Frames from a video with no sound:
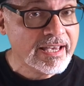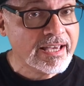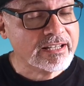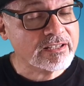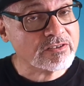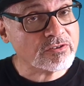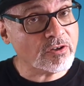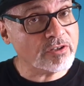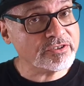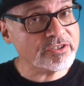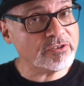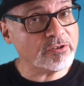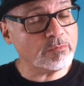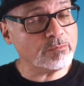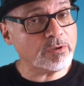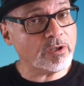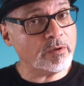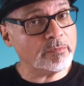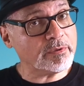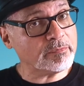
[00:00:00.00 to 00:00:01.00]
And as long as you
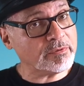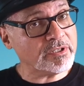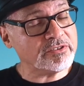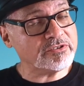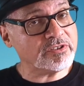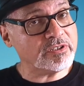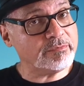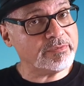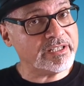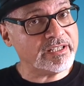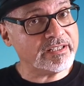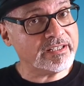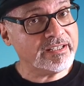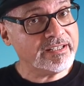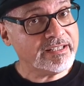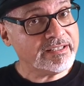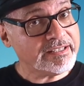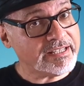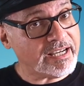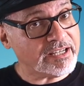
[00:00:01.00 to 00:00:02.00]
don't blow up the prints too
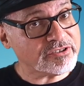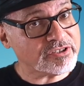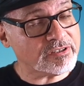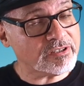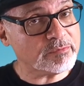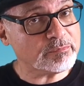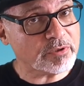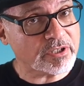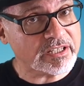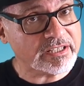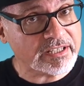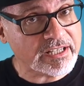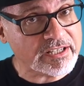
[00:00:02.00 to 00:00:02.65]
big, they actually look pretty